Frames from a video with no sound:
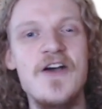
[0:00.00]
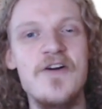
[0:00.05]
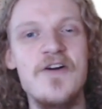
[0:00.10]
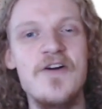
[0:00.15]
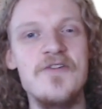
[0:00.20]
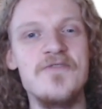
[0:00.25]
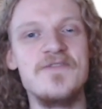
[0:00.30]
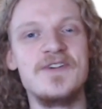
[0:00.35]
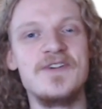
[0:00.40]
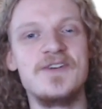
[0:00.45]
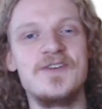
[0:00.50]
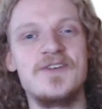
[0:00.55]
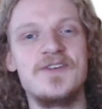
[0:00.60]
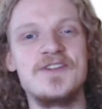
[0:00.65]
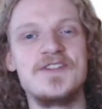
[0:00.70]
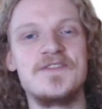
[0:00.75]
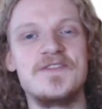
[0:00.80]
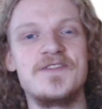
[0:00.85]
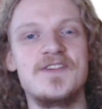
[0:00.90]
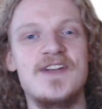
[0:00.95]
over the
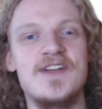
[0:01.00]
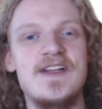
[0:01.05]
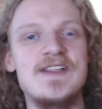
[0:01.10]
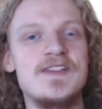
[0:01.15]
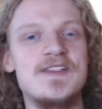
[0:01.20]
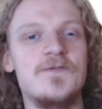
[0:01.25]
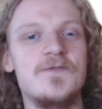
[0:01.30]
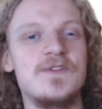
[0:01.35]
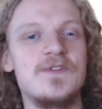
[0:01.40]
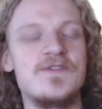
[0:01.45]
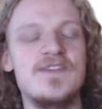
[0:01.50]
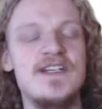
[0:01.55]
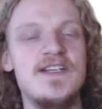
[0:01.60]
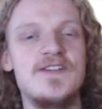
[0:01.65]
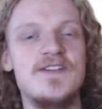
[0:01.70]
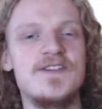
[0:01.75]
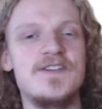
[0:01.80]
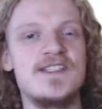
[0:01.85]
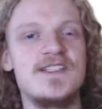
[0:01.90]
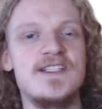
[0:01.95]
course of the race. It was really
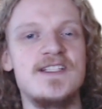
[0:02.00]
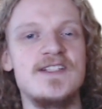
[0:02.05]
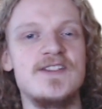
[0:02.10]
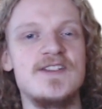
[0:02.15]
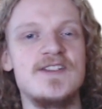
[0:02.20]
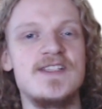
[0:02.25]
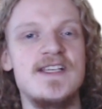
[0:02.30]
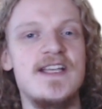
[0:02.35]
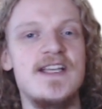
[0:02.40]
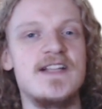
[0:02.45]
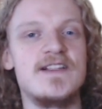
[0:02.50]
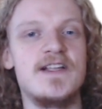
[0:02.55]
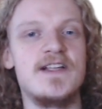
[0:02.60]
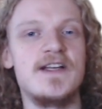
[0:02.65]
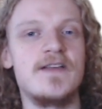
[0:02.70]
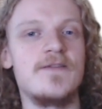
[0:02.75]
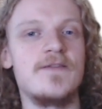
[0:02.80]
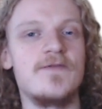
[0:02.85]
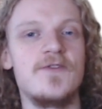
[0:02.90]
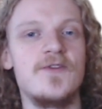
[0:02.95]
interesting to see,
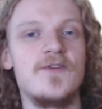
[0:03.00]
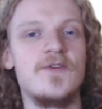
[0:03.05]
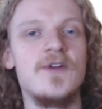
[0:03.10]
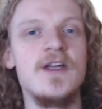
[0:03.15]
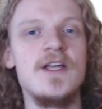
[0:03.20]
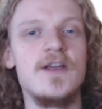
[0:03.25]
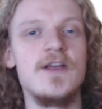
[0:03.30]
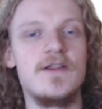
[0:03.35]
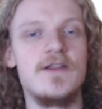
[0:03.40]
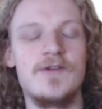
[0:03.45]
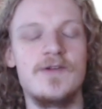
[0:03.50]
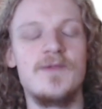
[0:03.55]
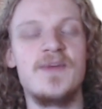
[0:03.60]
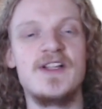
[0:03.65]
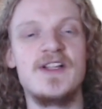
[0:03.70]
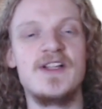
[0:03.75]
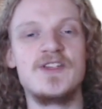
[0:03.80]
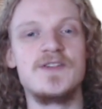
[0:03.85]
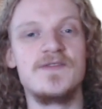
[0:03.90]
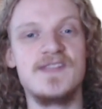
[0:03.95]
and through a
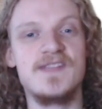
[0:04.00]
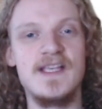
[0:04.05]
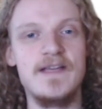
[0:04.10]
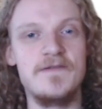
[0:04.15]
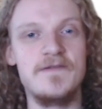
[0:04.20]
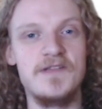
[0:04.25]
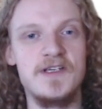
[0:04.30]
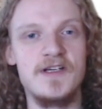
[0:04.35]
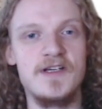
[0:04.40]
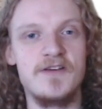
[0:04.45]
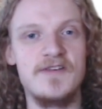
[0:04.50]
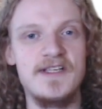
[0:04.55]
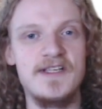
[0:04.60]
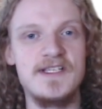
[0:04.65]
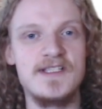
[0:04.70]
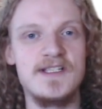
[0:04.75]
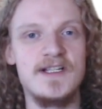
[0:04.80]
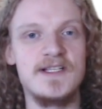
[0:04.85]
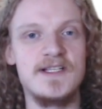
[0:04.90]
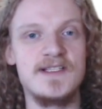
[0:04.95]
bunch of safety car
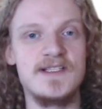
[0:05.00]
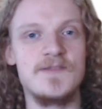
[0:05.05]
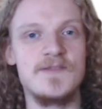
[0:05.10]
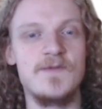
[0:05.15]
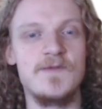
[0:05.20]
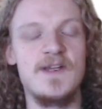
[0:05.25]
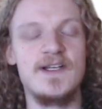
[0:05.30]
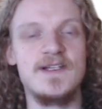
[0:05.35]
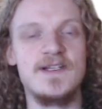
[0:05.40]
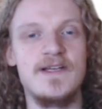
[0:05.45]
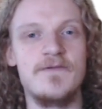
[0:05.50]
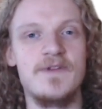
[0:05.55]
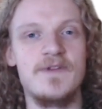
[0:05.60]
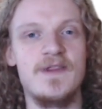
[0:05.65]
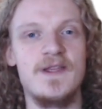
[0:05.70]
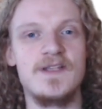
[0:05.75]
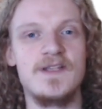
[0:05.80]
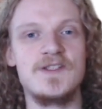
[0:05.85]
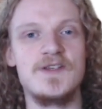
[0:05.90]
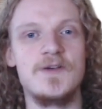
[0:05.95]
restarts as well and
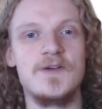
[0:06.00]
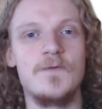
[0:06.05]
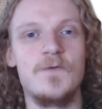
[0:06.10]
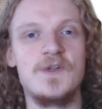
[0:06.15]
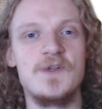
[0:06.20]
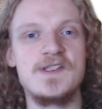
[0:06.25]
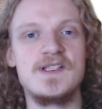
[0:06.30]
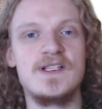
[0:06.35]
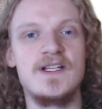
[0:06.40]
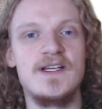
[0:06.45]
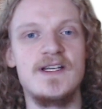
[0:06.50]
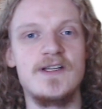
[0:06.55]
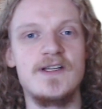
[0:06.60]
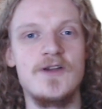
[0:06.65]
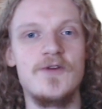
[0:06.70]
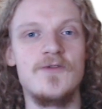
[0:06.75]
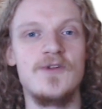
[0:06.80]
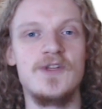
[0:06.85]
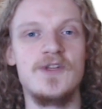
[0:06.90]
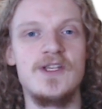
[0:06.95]
everything. So it wasn't like,
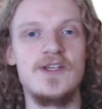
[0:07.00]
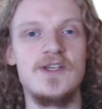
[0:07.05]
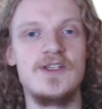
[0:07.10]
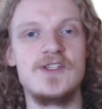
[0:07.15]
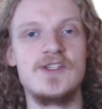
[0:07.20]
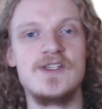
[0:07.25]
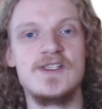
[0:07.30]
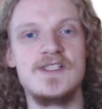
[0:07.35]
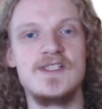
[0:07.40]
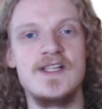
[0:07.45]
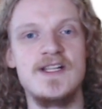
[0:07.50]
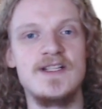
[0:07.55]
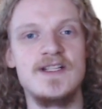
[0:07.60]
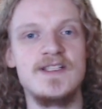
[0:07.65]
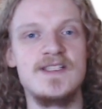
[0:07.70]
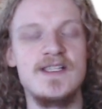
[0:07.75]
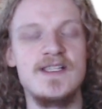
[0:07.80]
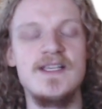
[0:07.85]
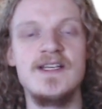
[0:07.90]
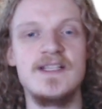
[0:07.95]
oh, he just didn't
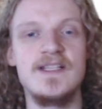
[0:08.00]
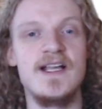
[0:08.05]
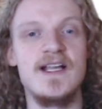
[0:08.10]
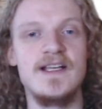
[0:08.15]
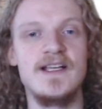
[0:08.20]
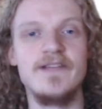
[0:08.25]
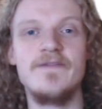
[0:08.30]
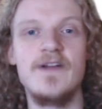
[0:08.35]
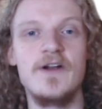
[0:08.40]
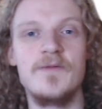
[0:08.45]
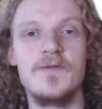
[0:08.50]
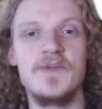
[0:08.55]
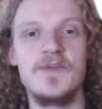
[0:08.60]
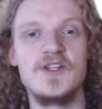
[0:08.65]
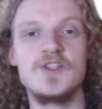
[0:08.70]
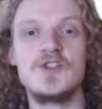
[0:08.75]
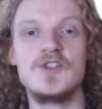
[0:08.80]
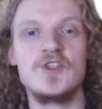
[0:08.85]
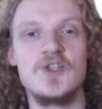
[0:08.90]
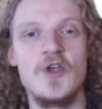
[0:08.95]
see it. No, he very
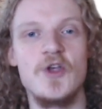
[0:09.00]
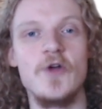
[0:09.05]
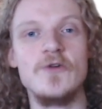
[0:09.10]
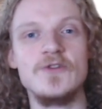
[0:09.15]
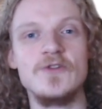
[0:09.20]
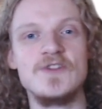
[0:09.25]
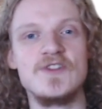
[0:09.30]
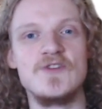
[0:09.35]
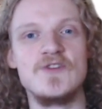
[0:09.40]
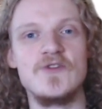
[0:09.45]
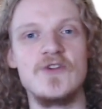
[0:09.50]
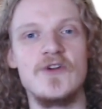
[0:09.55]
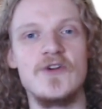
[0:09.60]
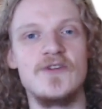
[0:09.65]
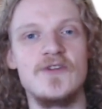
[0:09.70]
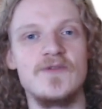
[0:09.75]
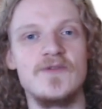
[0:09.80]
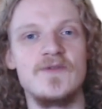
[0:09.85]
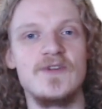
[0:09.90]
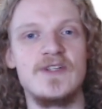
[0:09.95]
much chose to
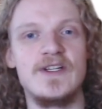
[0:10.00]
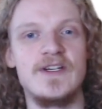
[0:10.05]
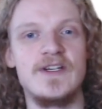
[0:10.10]
not